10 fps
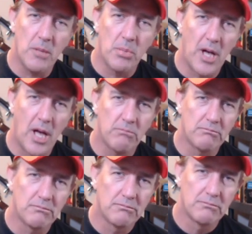Popp,
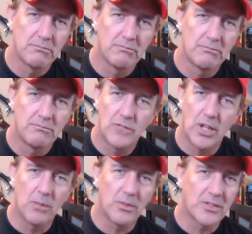you
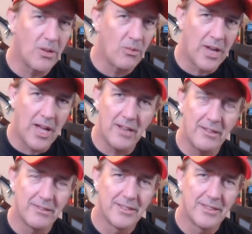hear what's going on?"